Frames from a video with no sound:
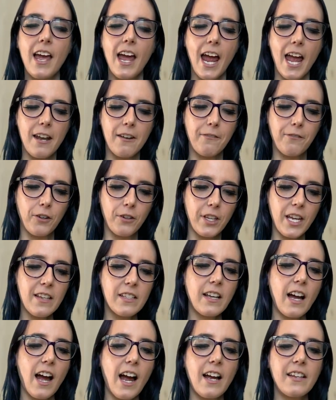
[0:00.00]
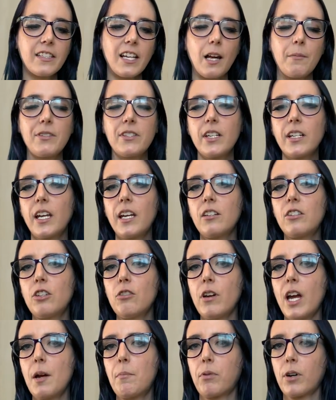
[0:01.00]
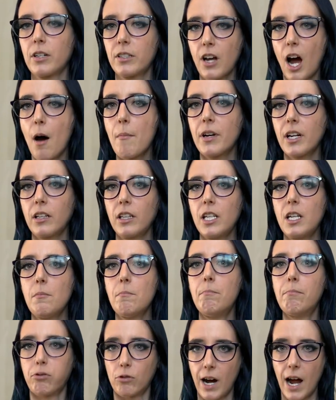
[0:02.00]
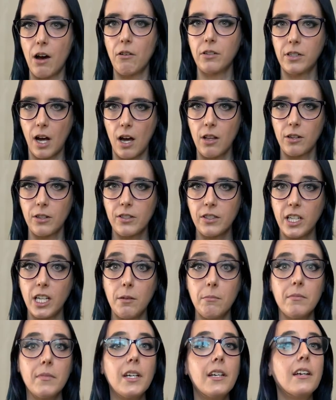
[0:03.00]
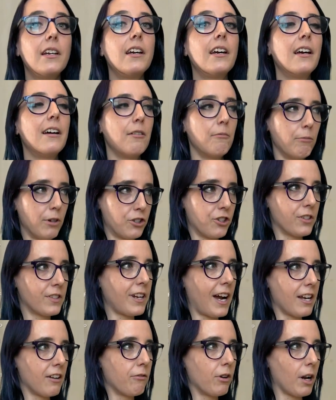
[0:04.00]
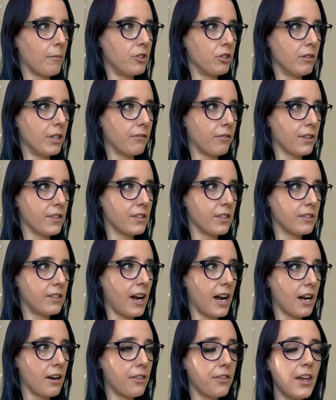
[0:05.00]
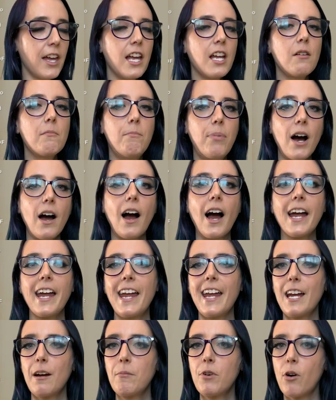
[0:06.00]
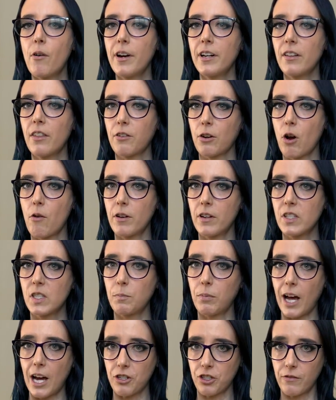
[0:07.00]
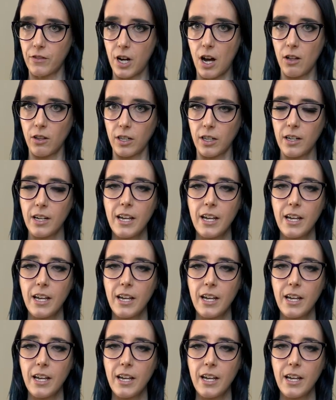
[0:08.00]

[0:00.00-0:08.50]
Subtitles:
And for these guys, I'm sticking to a predominantly brown color scheme, which is kind of what I'm doing for this entire thing, but I am going to throw in a splash of color.